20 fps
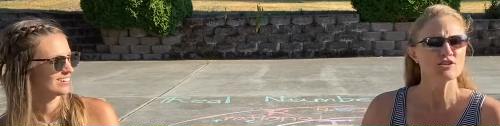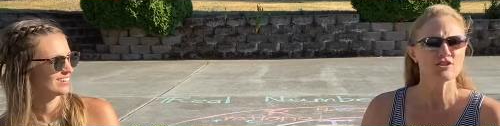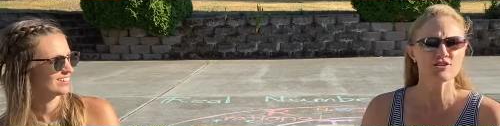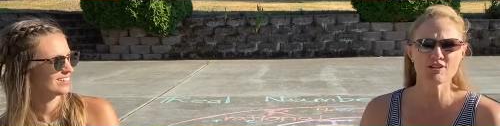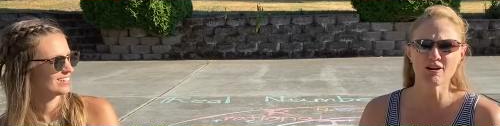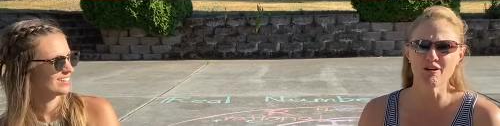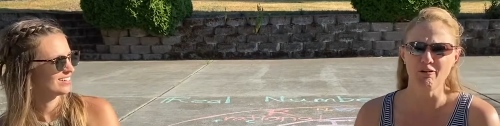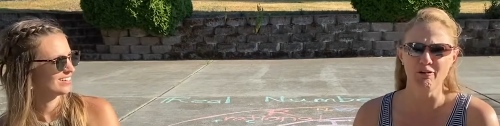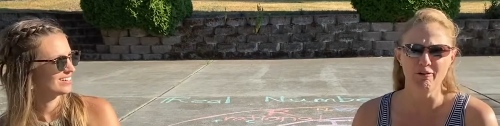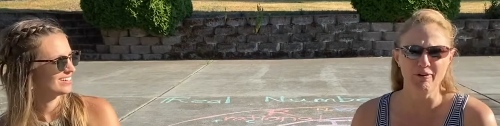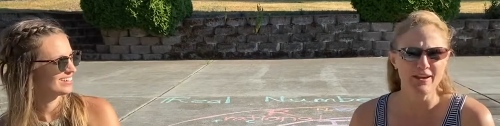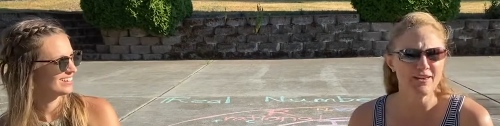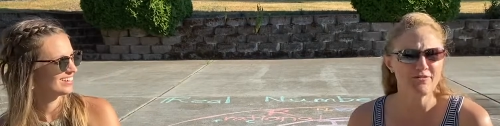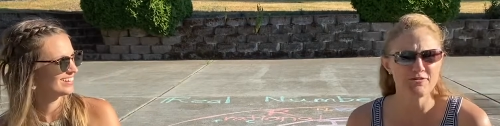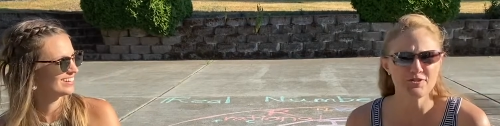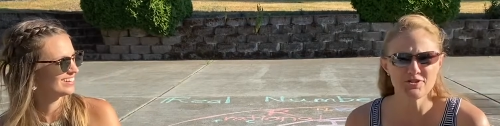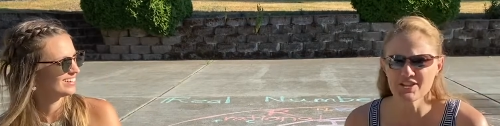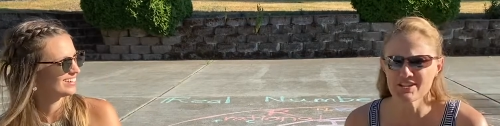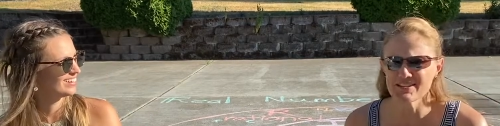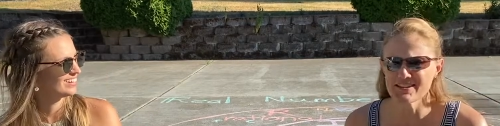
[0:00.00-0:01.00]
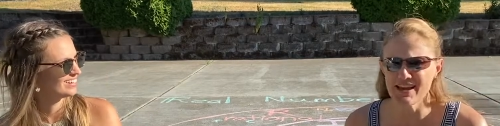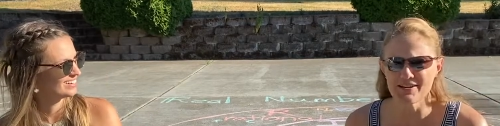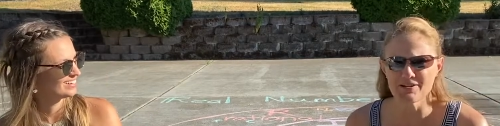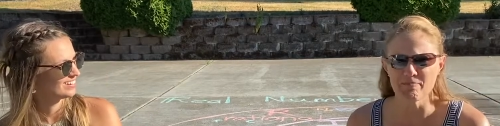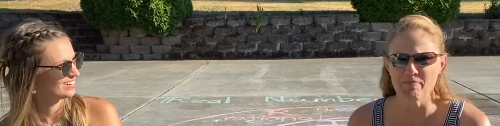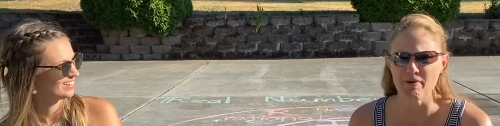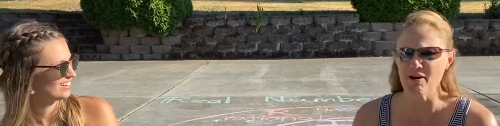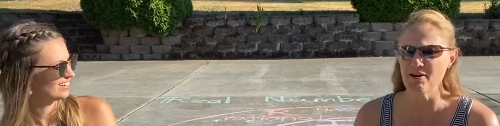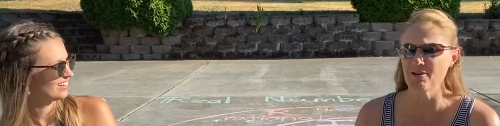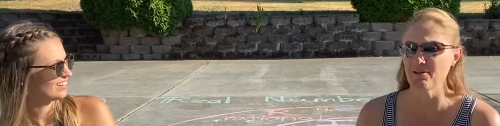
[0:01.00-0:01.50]
Speaker 1: So if you just had
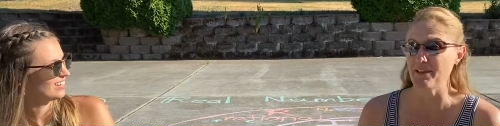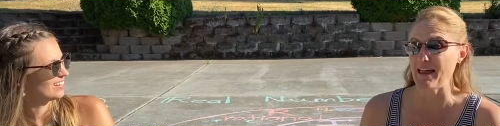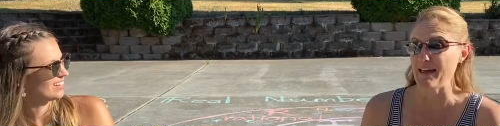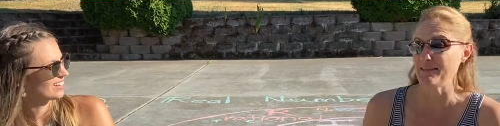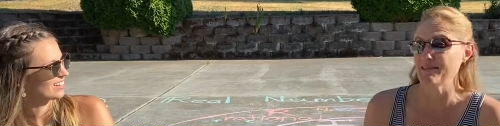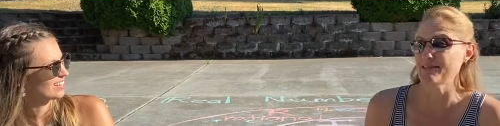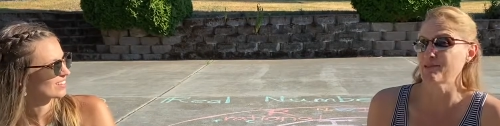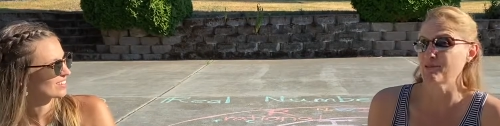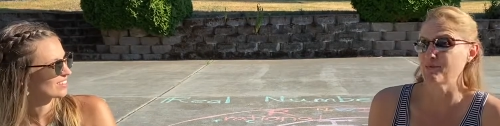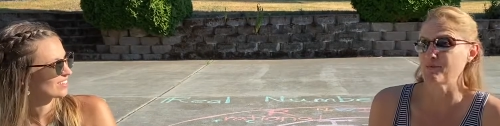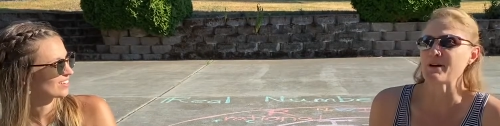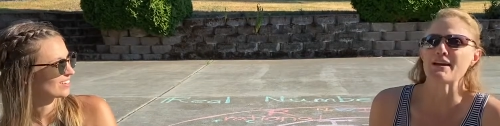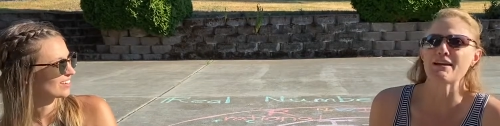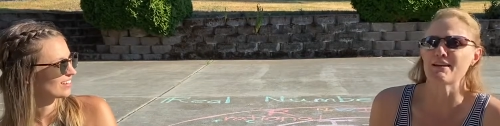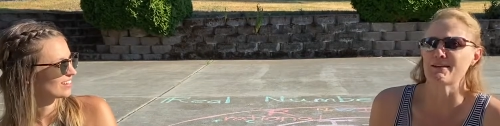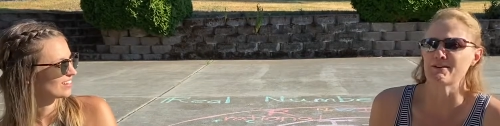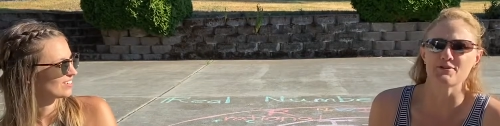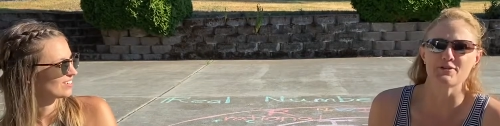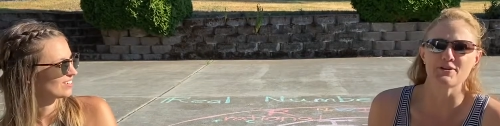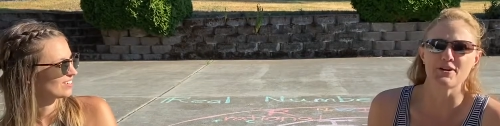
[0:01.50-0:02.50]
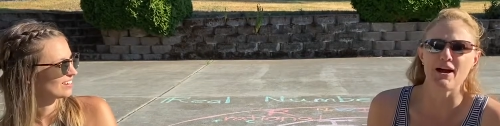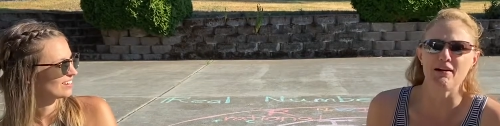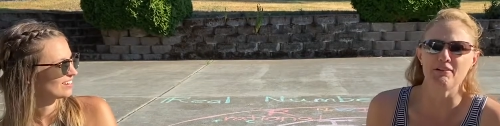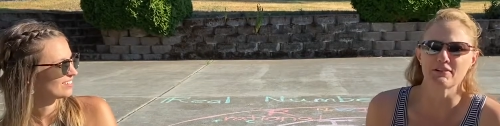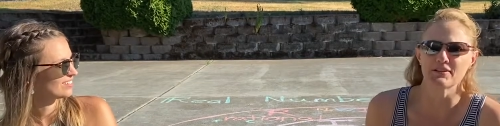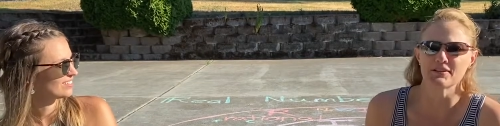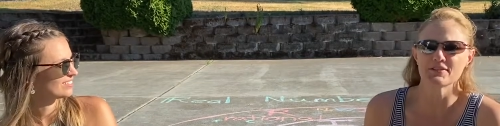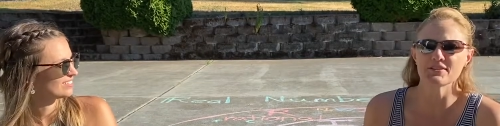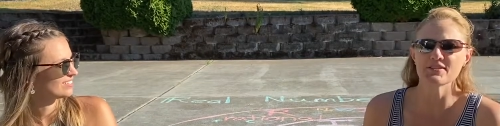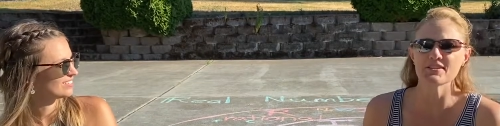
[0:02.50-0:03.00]
to borrow like
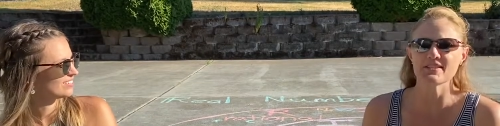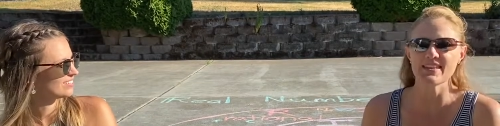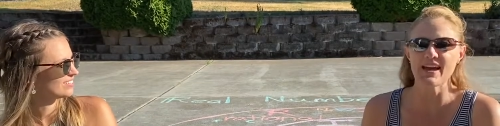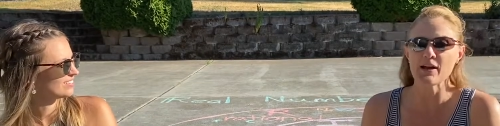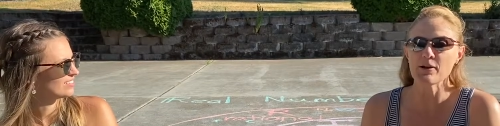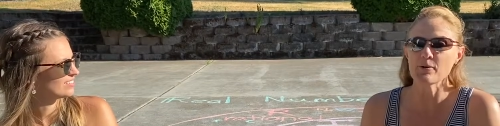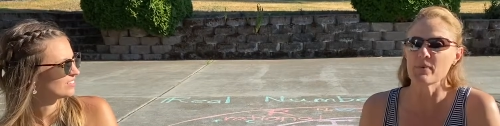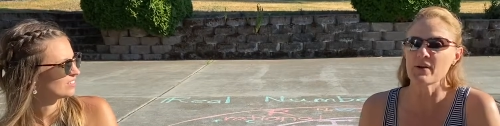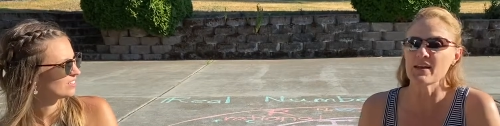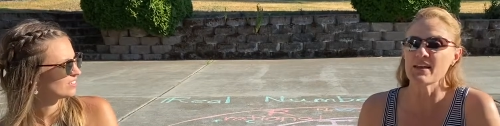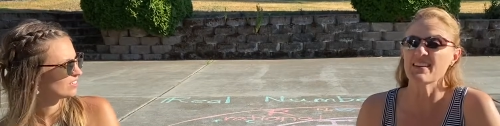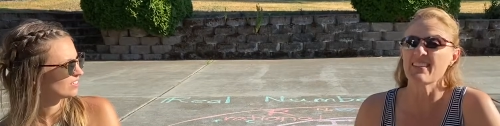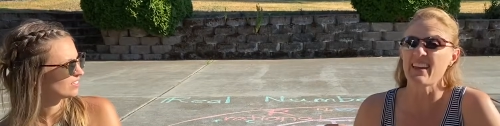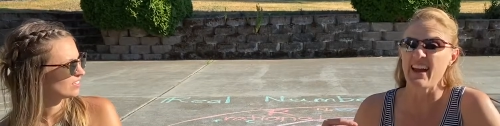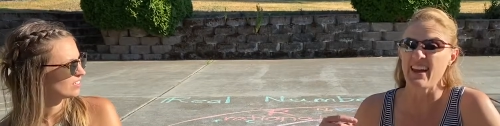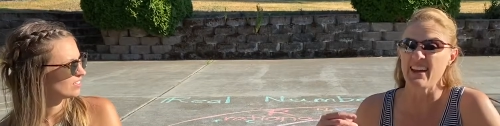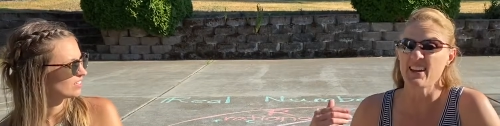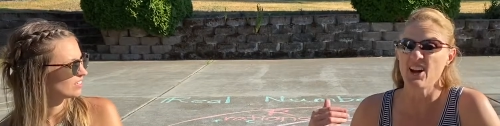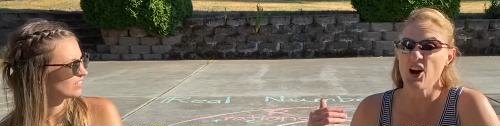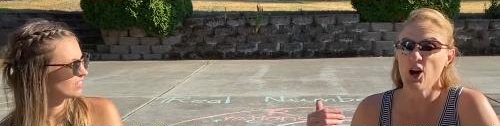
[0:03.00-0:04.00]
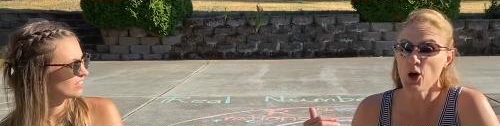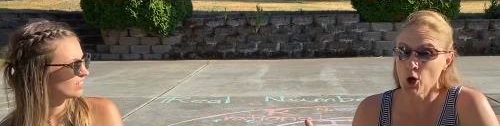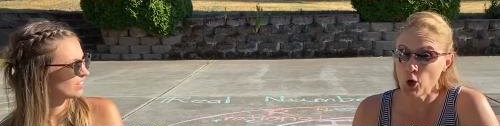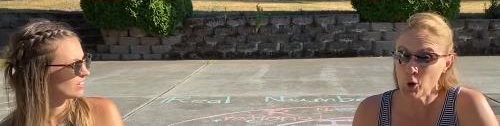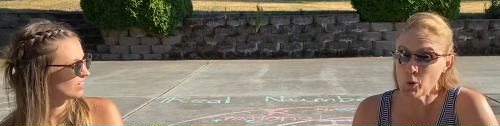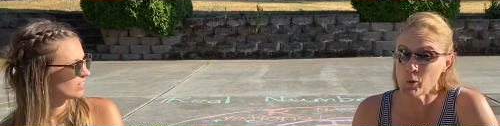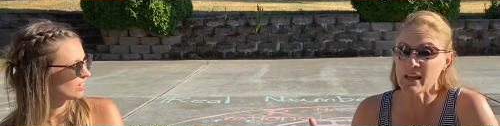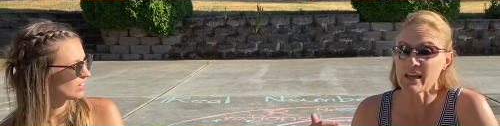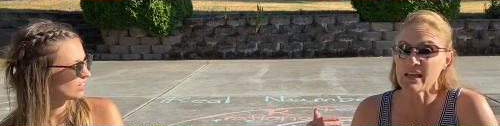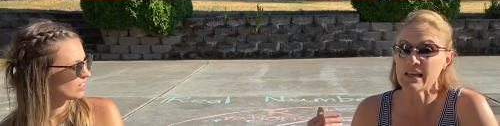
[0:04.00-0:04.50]
$300, that'd be like
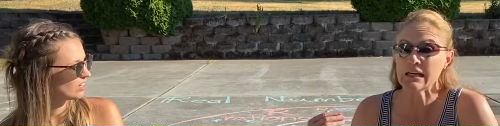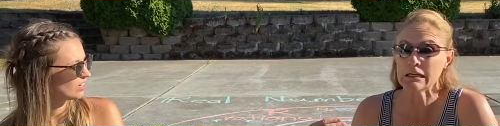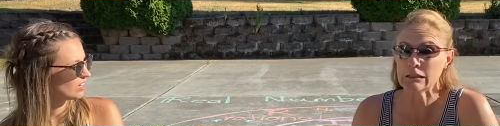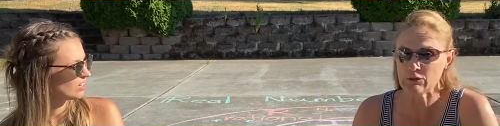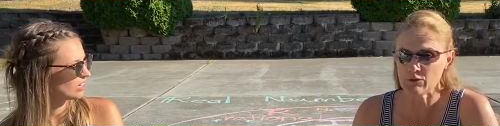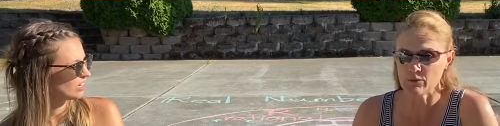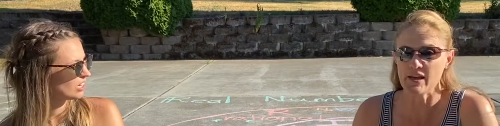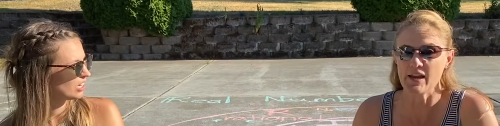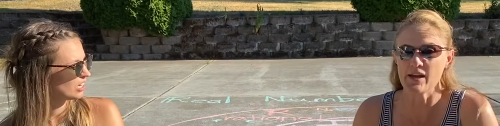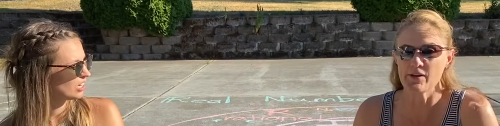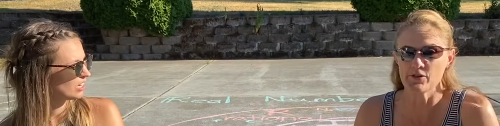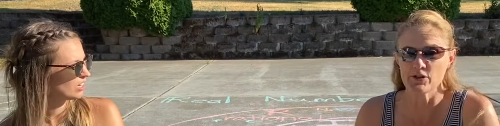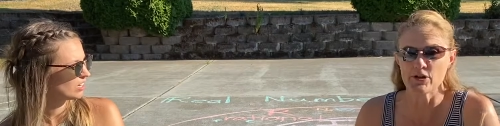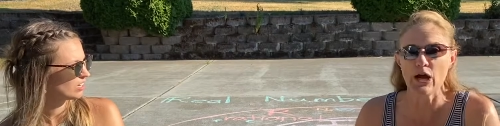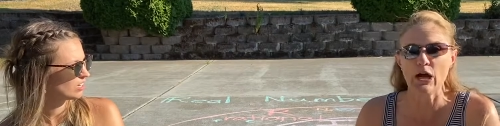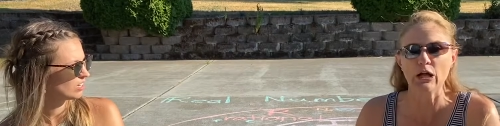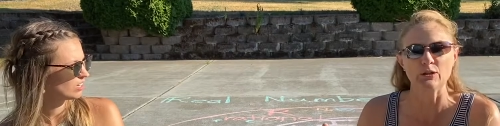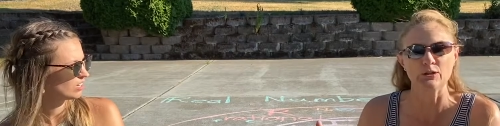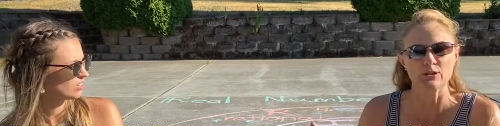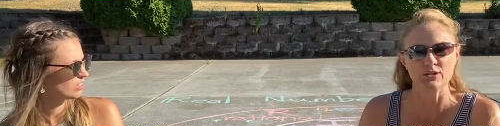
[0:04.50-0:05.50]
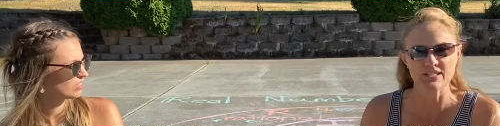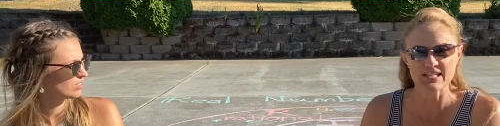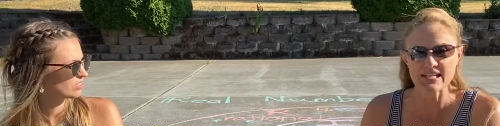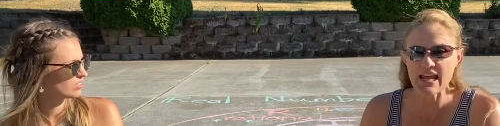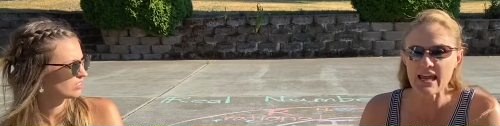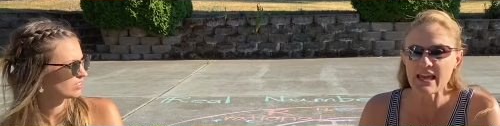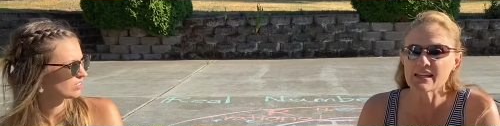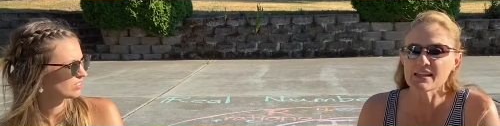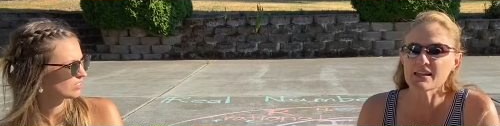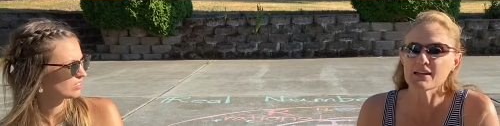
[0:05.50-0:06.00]
owing $300,
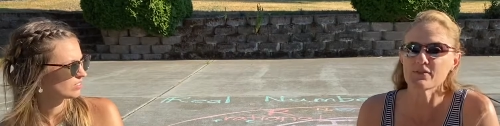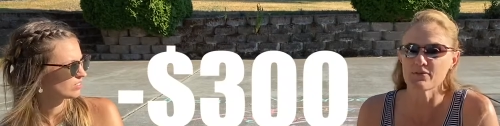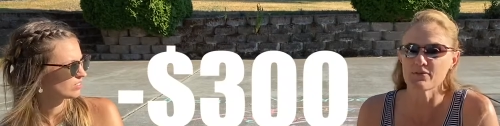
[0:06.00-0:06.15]
negative